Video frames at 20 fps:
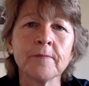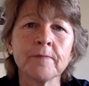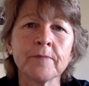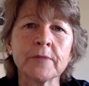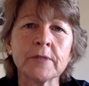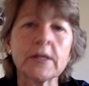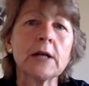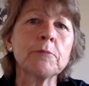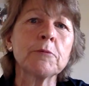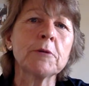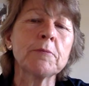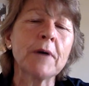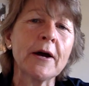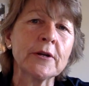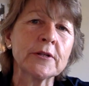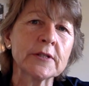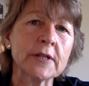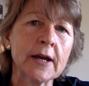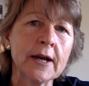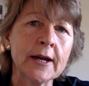Tell me about a
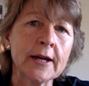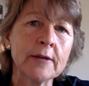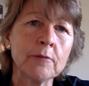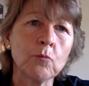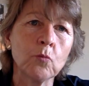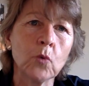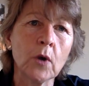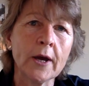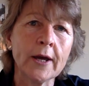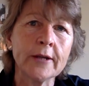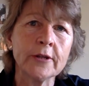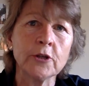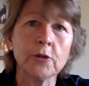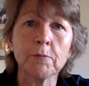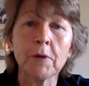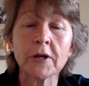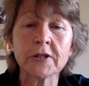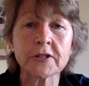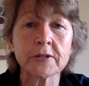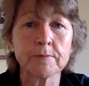time when your
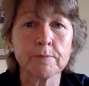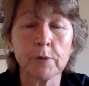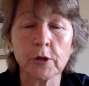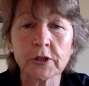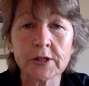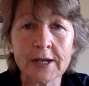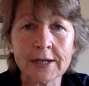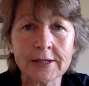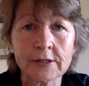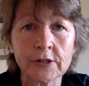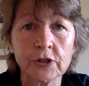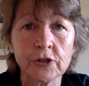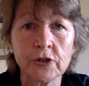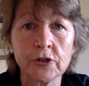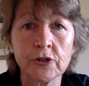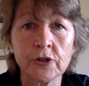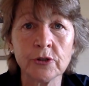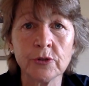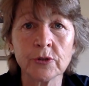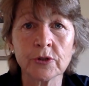boss asked you to
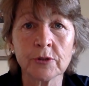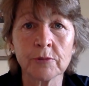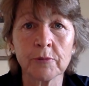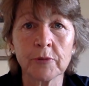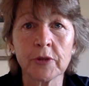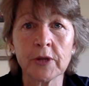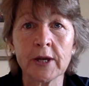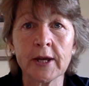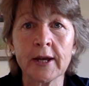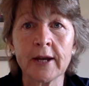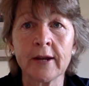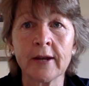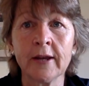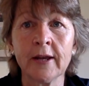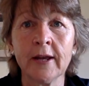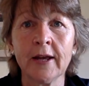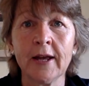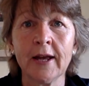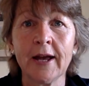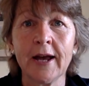do something
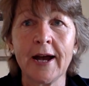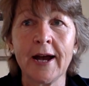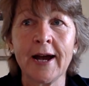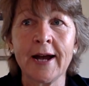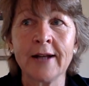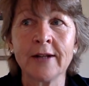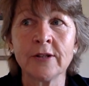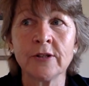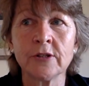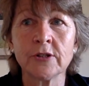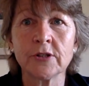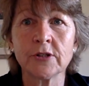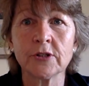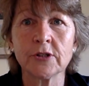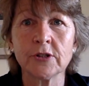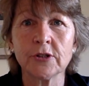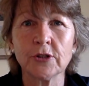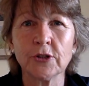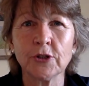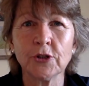and
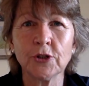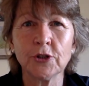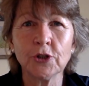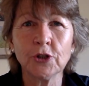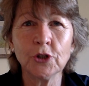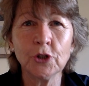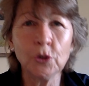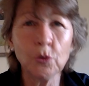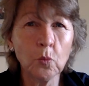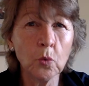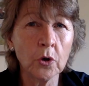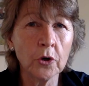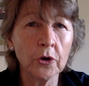you